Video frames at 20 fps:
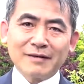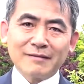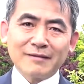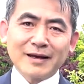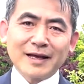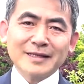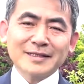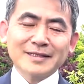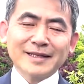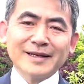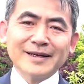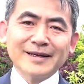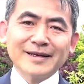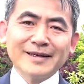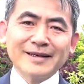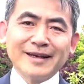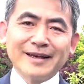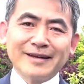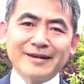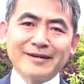
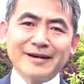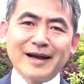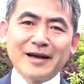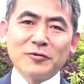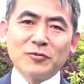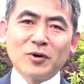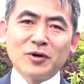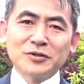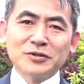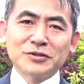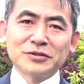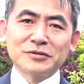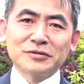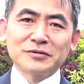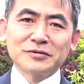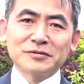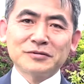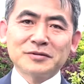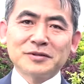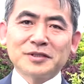lastly, I want
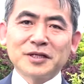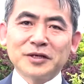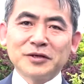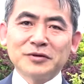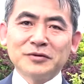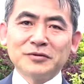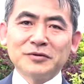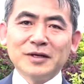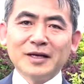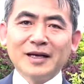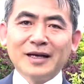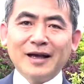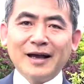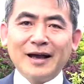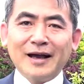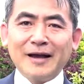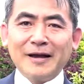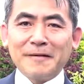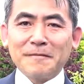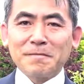to still
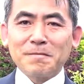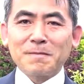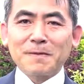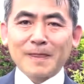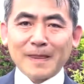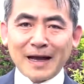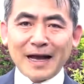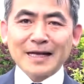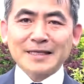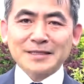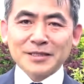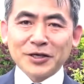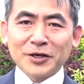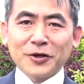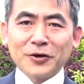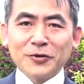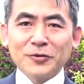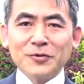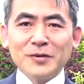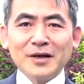ask
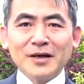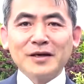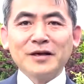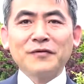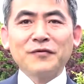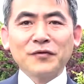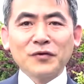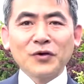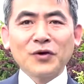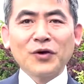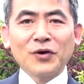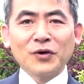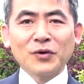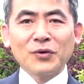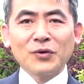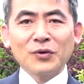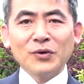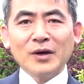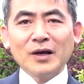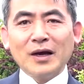you if
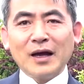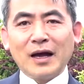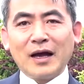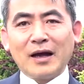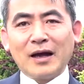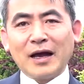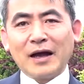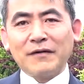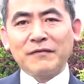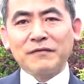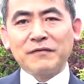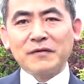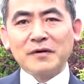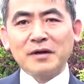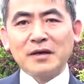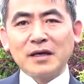you have